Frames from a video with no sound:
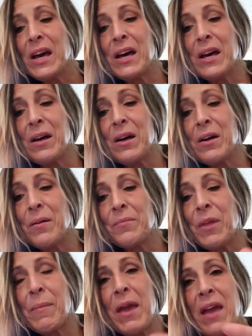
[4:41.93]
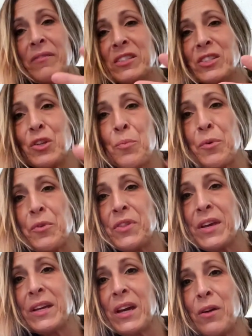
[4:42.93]
Um, they may have super
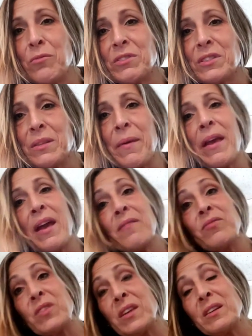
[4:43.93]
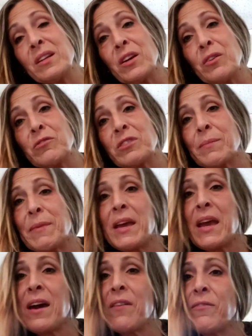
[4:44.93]
thick coats. They may have thin coats. They may
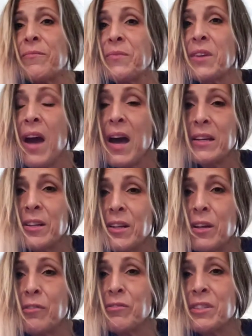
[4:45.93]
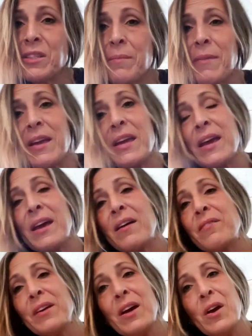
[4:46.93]
have cotton coats. They may
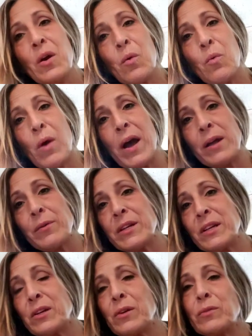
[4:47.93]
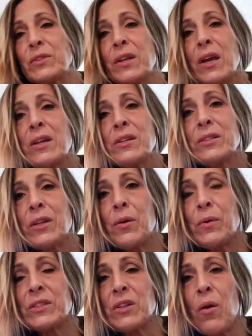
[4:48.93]
have wiry coats.
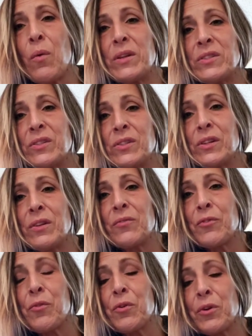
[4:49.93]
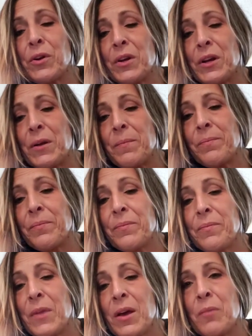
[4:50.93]
So it's always good for um,
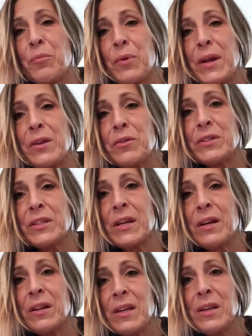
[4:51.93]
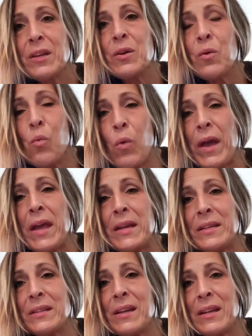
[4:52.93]
a breeder to
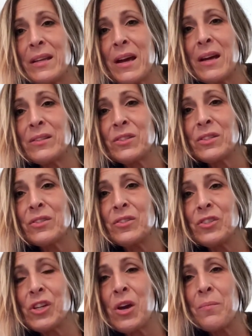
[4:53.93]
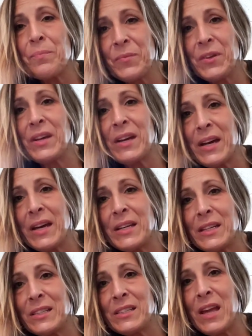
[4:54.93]
wait and not just jump the
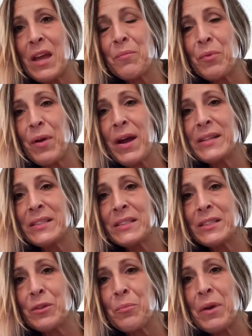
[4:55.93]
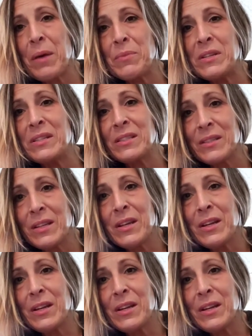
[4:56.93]
gun and, and price their puppies